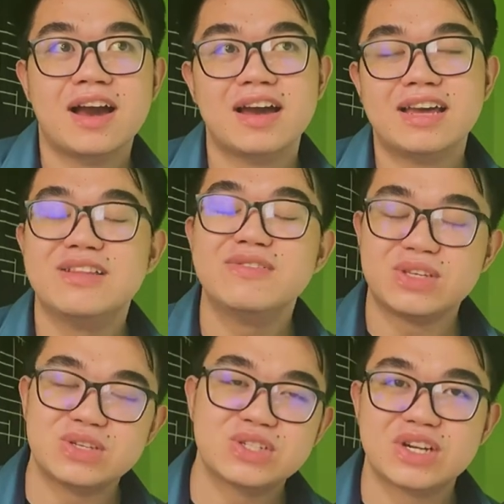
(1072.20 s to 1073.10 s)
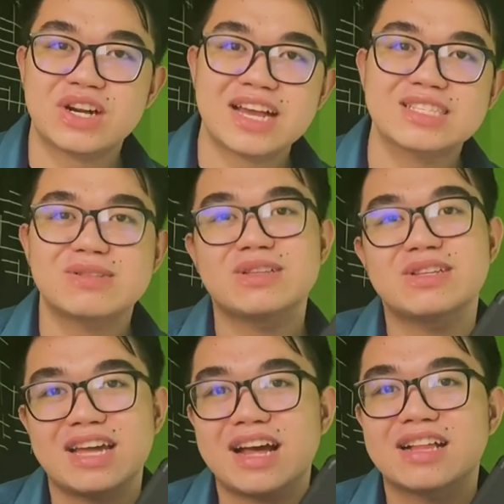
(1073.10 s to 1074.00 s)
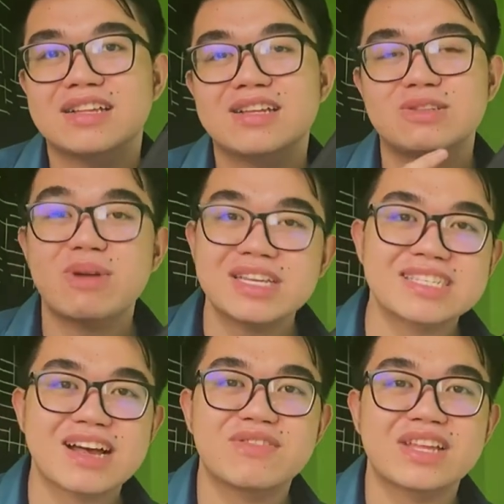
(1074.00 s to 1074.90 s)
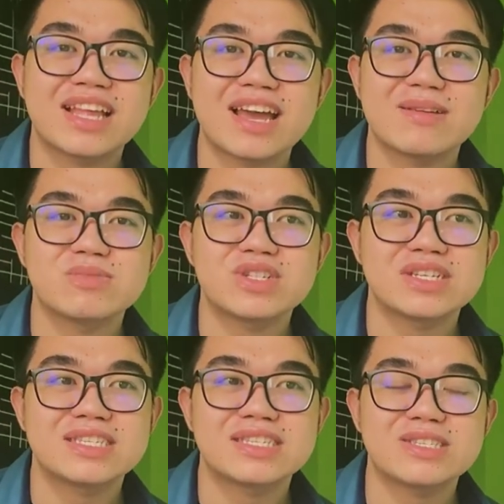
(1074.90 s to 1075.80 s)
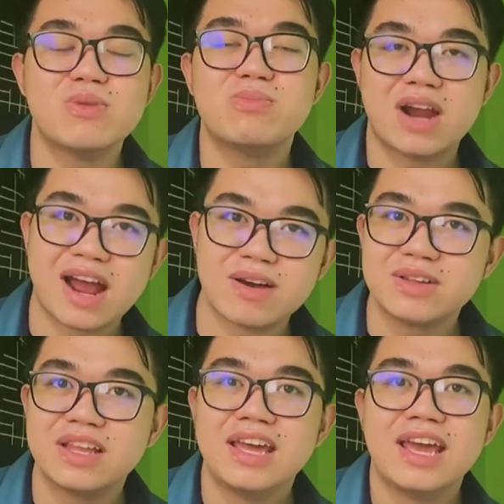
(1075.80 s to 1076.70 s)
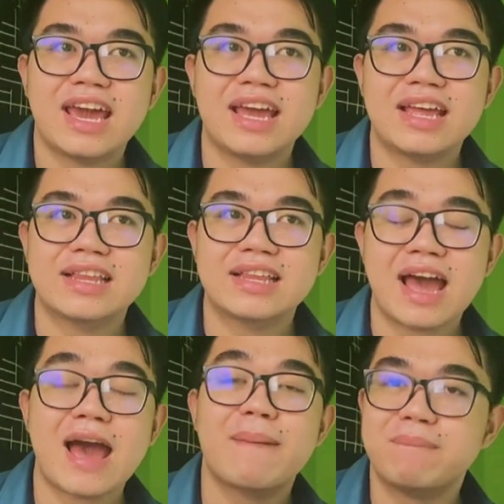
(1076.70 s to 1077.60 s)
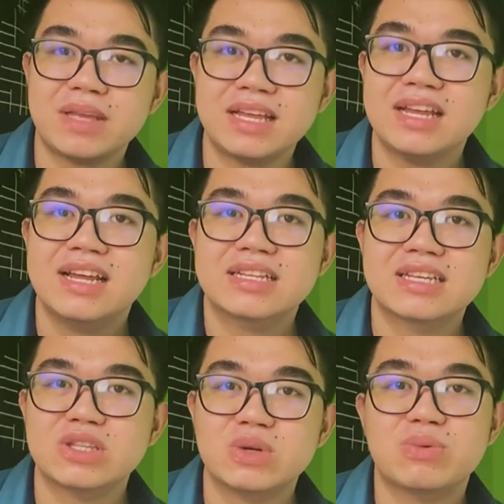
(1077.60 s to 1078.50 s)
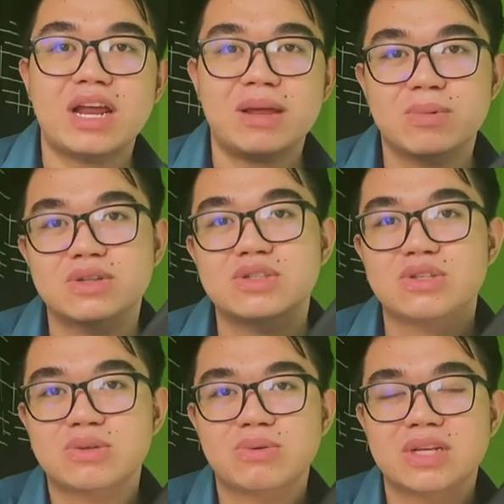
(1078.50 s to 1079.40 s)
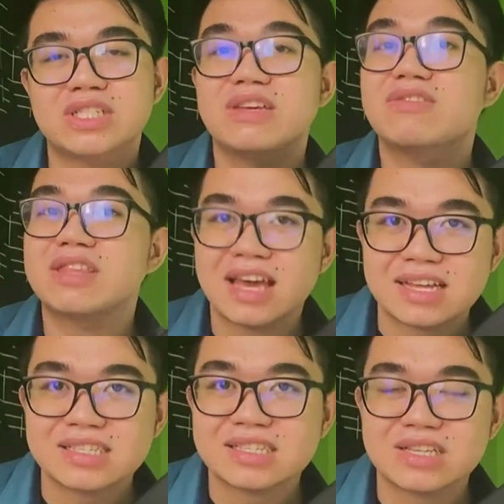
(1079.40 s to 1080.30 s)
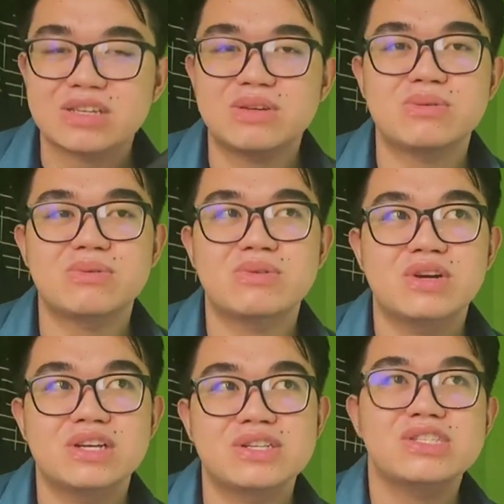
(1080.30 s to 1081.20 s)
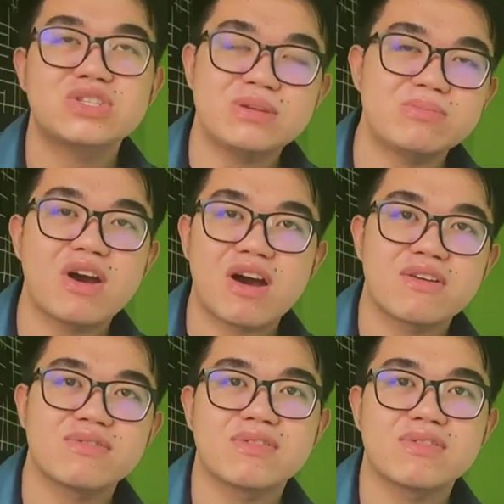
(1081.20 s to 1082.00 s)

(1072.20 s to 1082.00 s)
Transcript: in the future, I just want to tell to myself that I am just so proud and happy that you were able to achieve things that you just dreamed of